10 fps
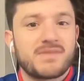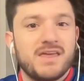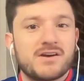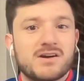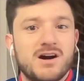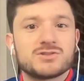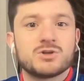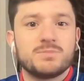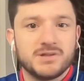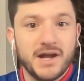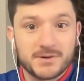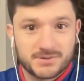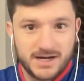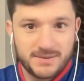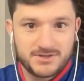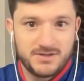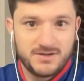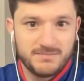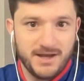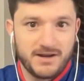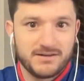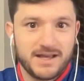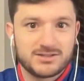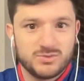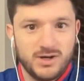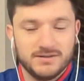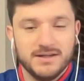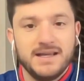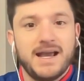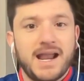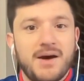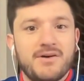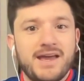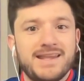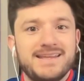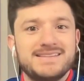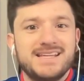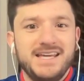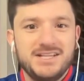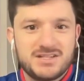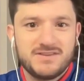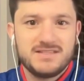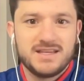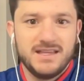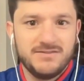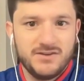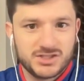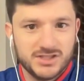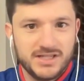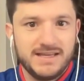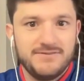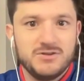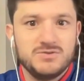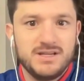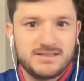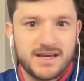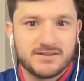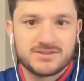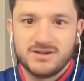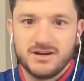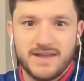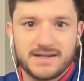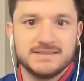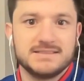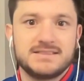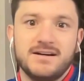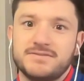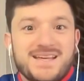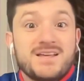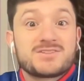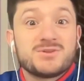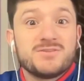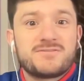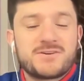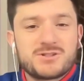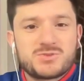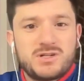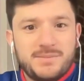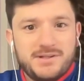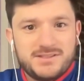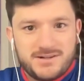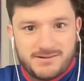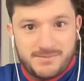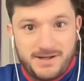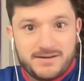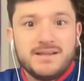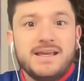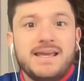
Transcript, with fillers: And there are also player props that you can bet on as well. And I will get into each of these individually, give you details and all that good stuff. So the first one I'm going to talk about